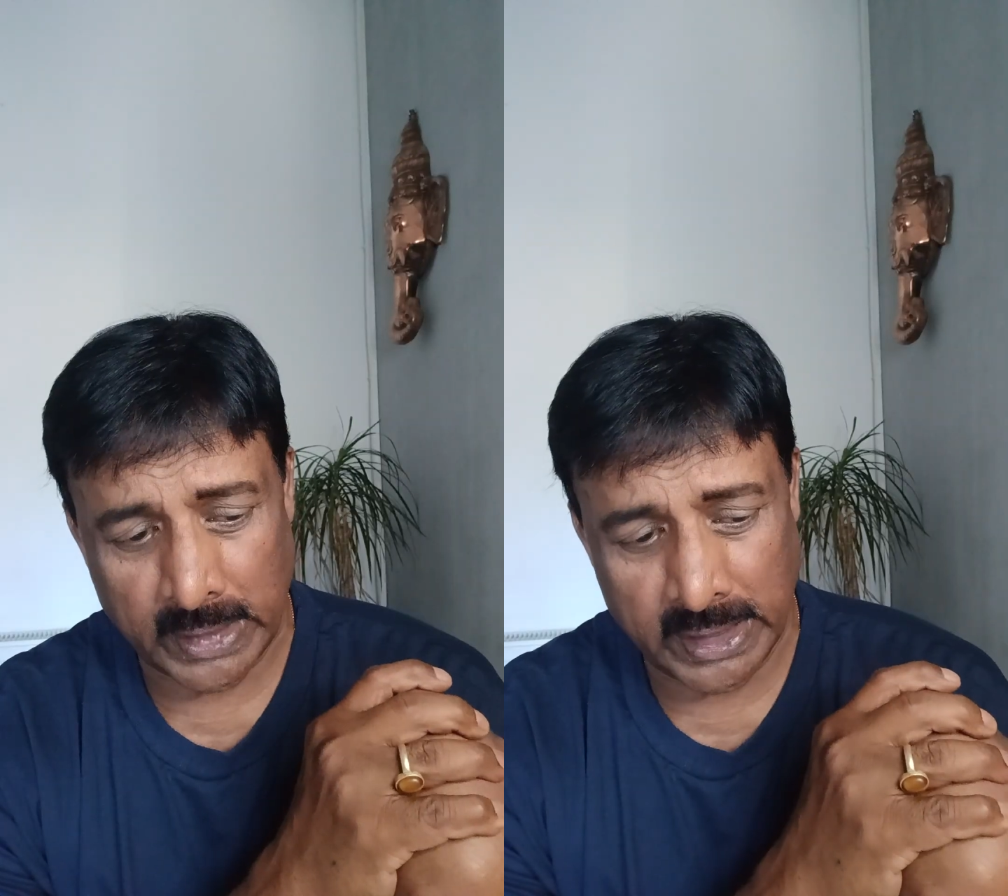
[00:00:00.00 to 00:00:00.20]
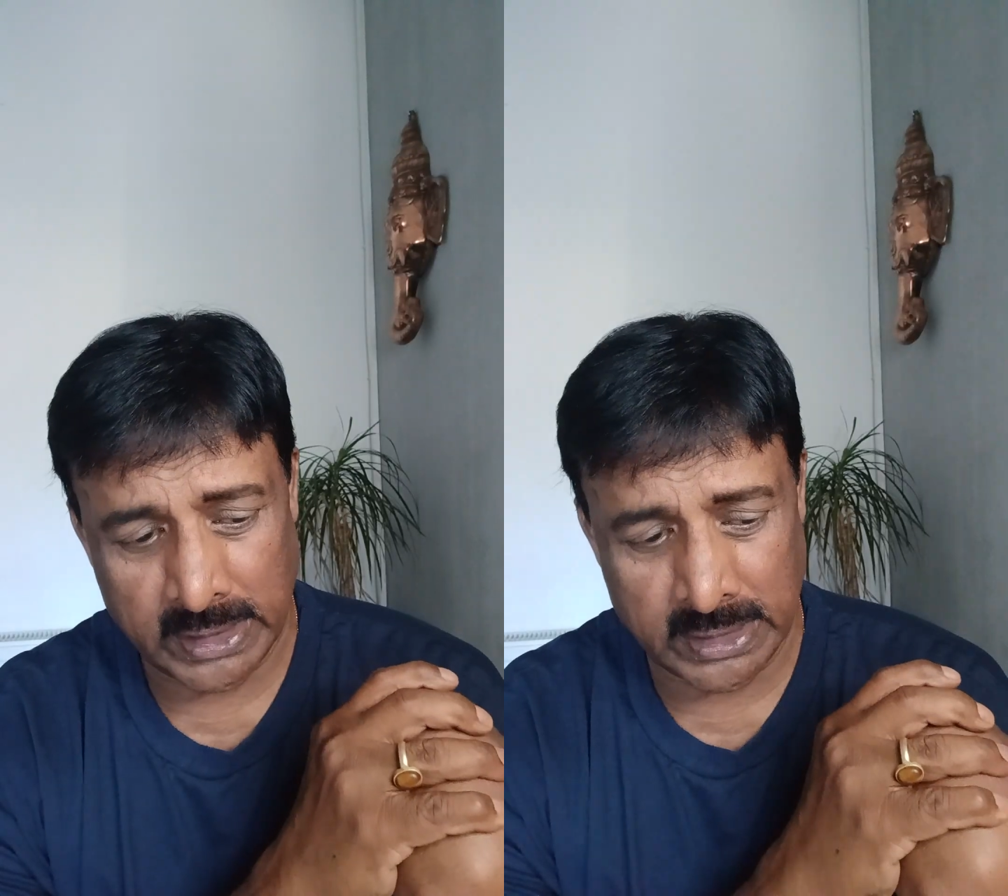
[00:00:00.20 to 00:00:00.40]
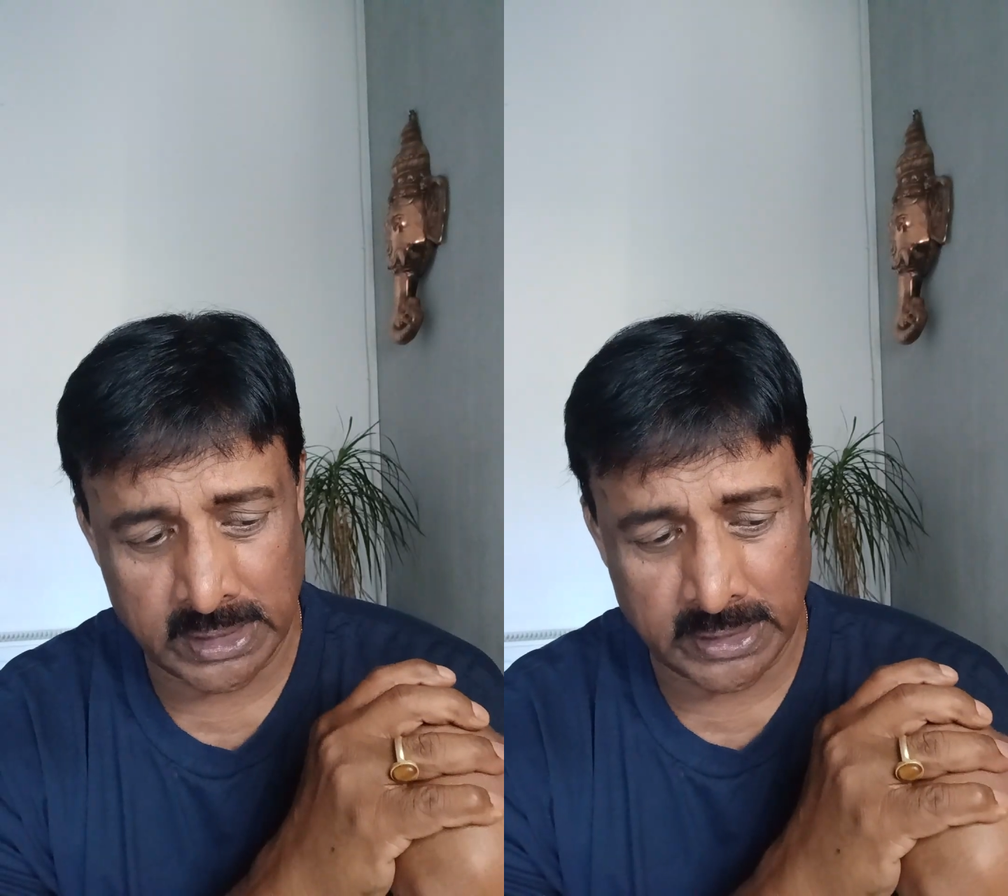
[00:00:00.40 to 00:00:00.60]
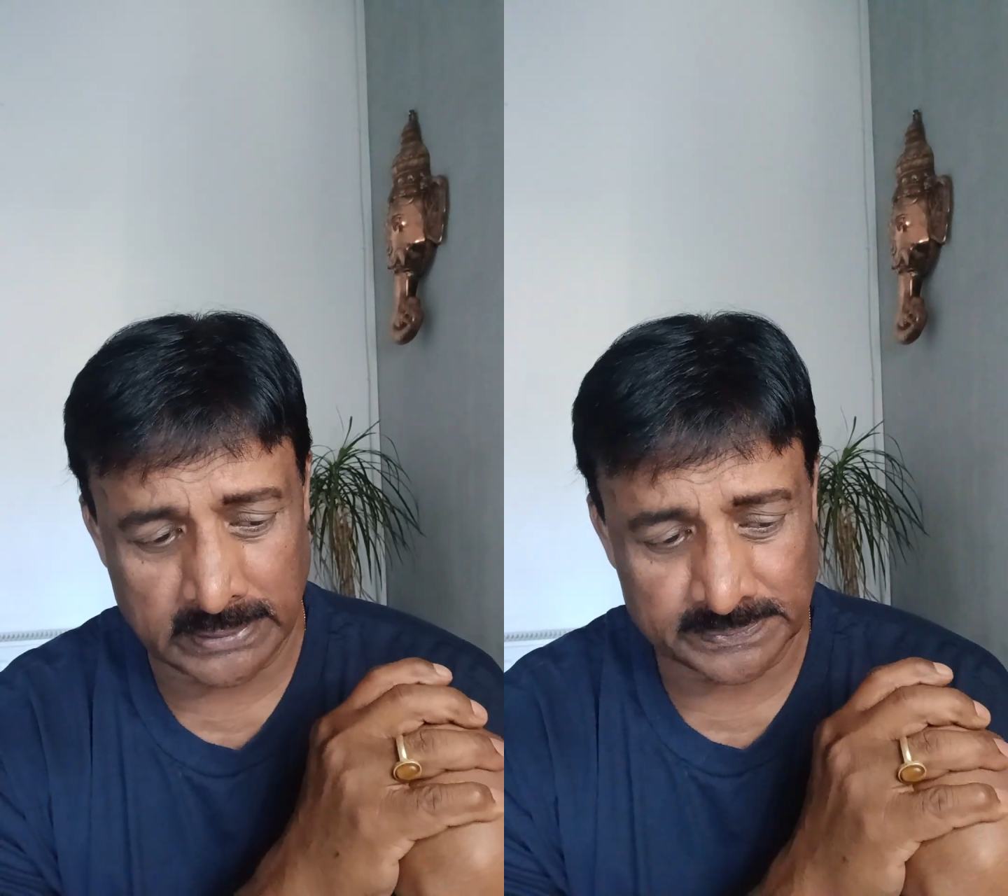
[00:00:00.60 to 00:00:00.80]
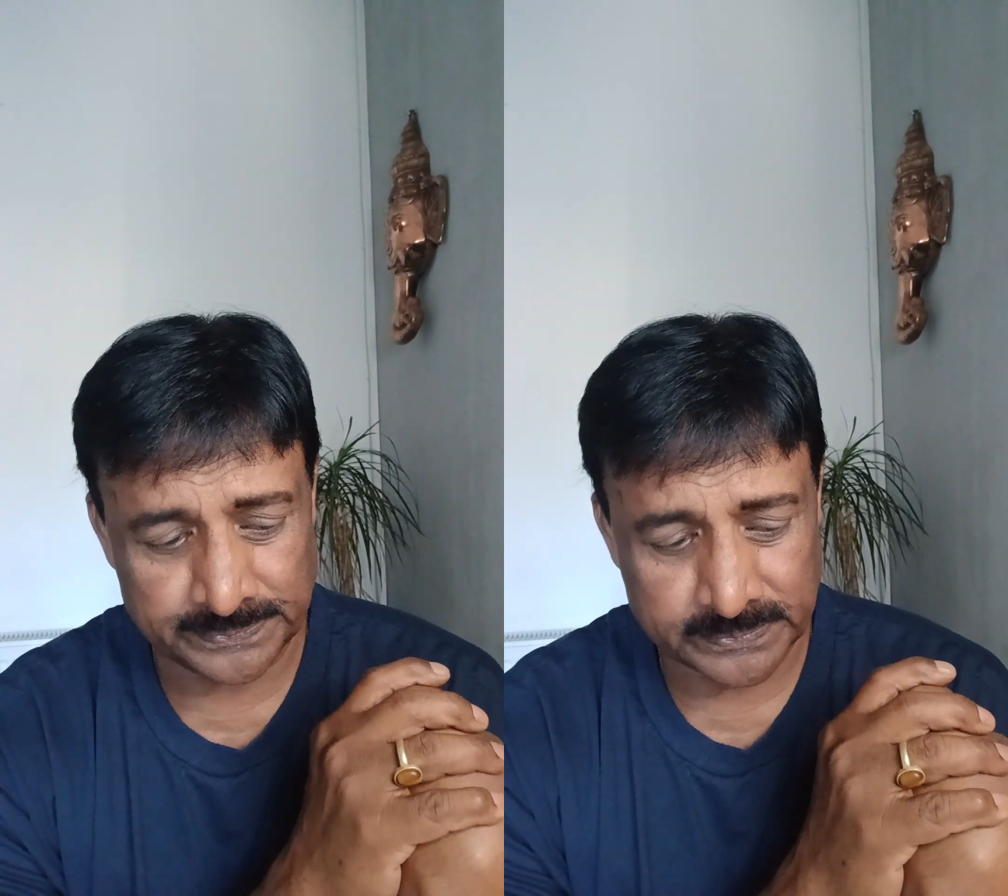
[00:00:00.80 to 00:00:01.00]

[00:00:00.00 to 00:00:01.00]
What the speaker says: in the